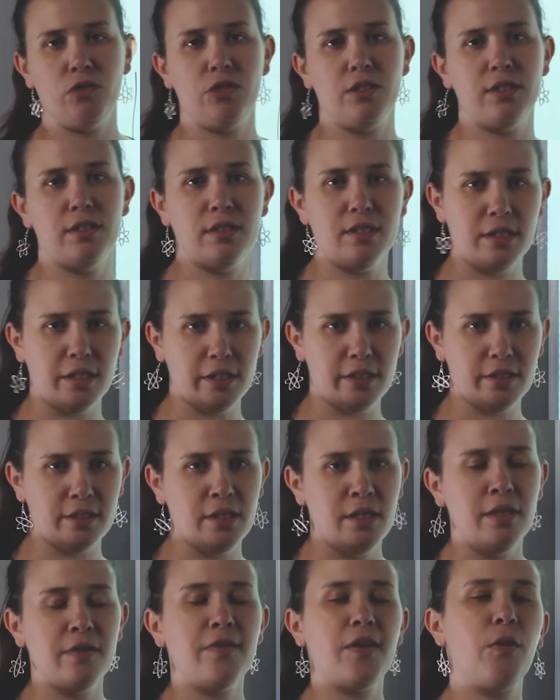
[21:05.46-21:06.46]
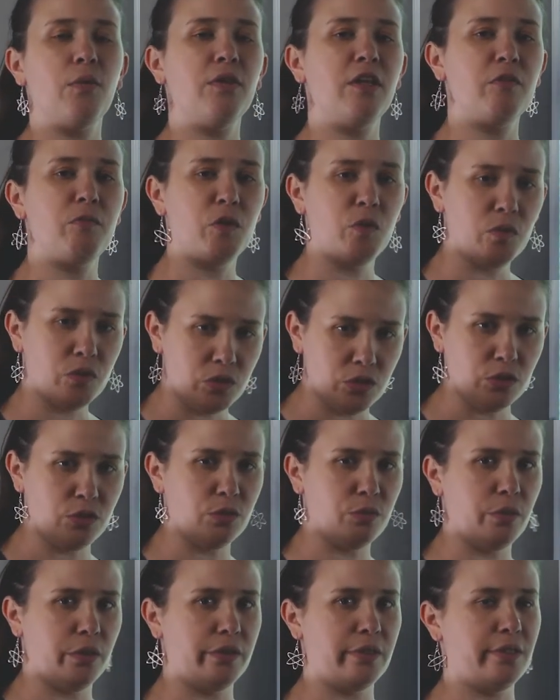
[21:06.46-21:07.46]
versus 6, that would leave me with
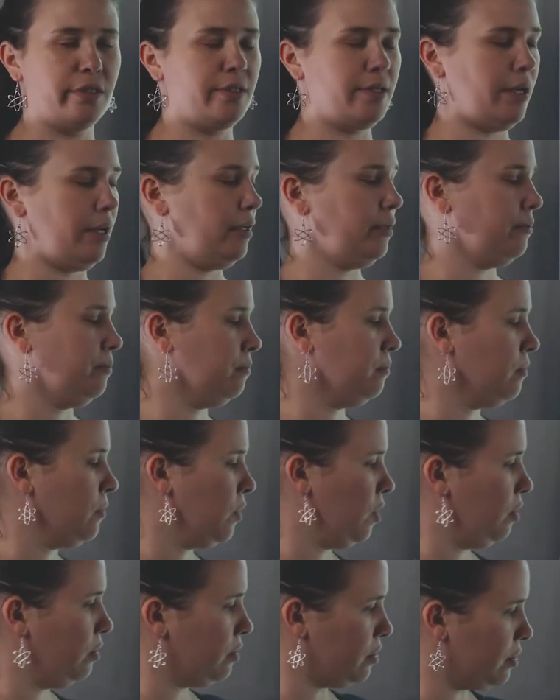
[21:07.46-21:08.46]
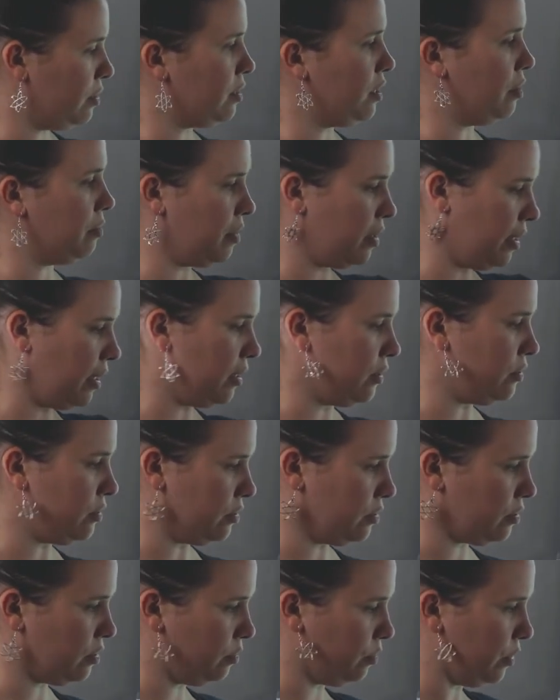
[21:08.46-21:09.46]
2 on this side. This time it
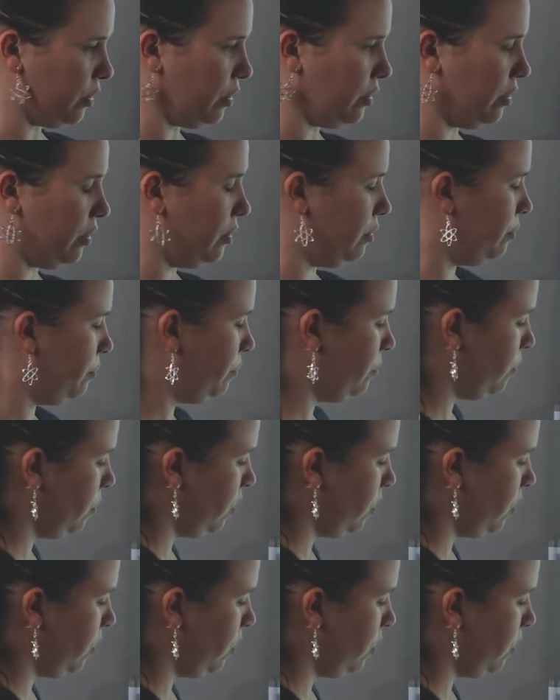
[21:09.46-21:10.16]
cancels completely.